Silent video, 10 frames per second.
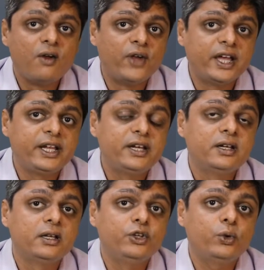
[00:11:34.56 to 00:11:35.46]

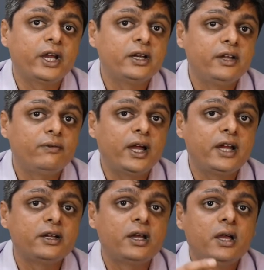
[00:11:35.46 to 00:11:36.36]
wherein you can
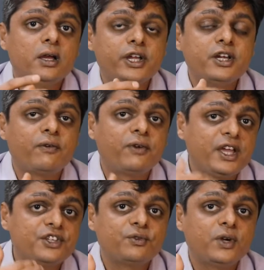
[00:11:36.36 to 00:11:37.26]
define in a
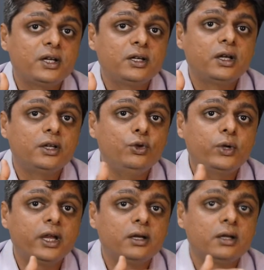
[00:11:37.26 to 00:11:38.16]
phase 1 you
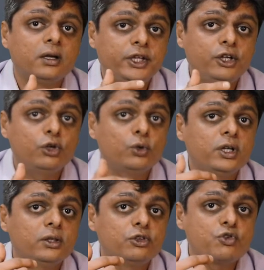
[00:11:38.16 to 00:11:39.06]
can
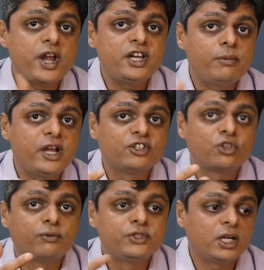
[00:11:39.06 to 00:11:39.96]
include 20 beds
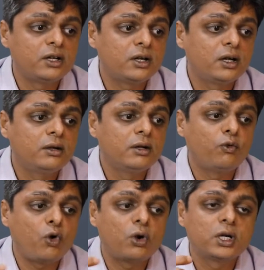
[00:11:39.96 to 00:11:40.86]
of general
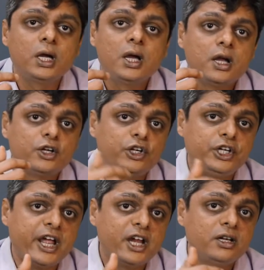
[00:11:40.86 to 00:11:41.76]
ward,
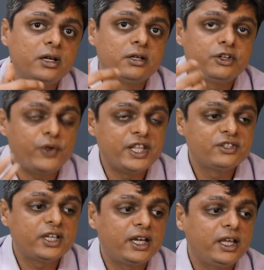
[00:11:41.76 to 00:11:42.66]
10 twin
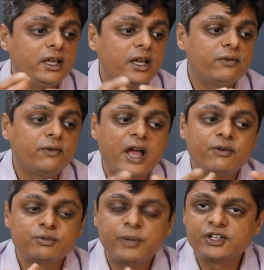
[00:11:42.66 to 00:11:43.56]
sharing, and
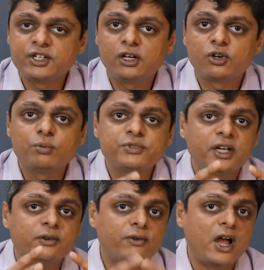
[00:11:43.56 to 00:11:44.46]
5 special rooms,
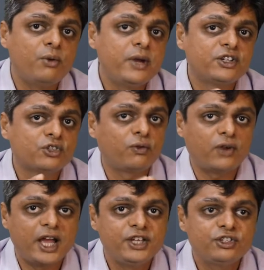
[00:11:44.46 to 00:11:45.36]
and 5 beds of
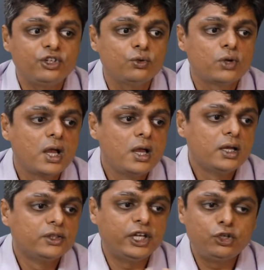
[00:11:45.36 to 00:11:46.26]
ICU.
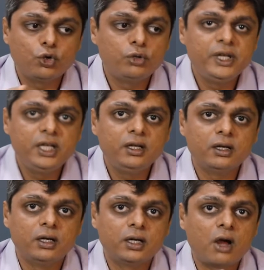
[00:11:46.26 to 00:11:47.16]
That could be
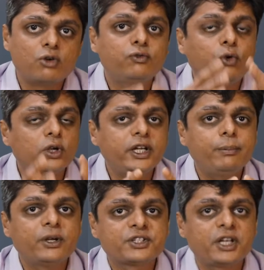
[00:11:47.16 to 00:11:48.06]
around
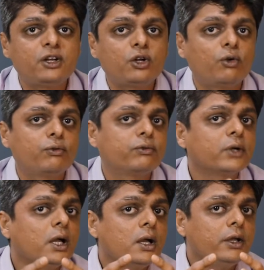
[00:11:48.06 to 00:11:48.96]
40%
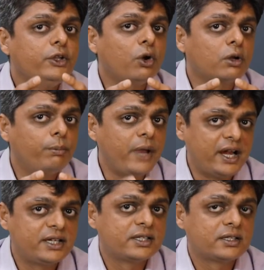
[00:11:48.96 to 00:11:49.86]
of your
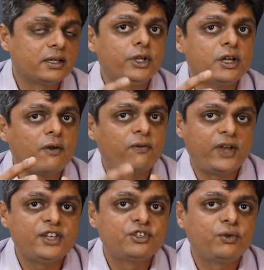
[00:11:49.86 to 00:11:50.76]
beds in a
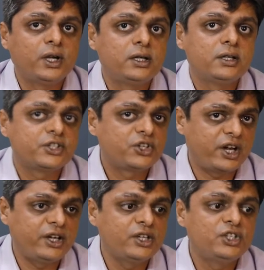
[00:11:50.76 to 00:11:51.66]
phase 1
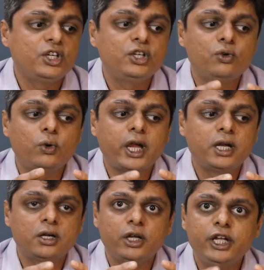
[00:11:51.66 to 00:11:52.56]
strategy. You
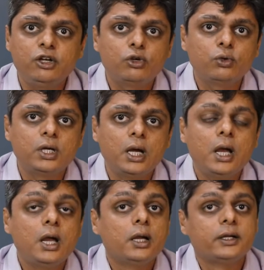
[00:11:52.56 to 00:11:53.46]
can include
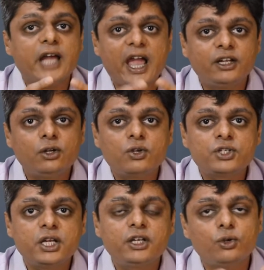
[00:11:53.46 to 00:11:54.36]

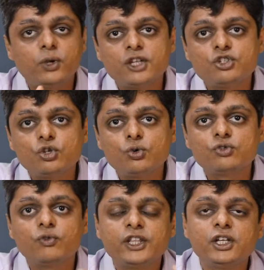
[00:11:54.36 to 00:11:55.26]
diagnostic. You can
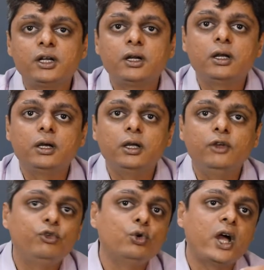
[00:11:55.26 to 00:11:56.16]
choose whether,
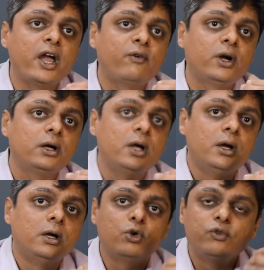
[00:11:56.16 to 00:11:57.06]
if you have a
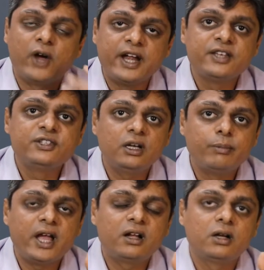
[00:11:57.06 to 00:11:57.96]
good financial
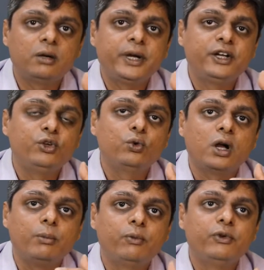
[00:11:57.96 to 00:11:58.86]
backup and you
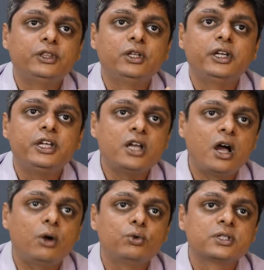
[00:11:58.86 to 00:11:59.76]
come up with
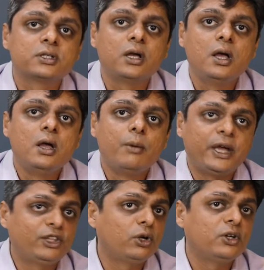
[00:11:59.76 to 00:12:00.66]
in-house
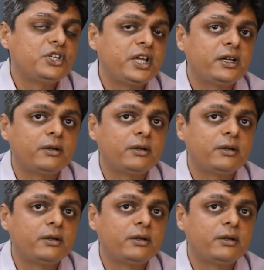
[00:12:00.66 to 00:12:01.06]
pathology and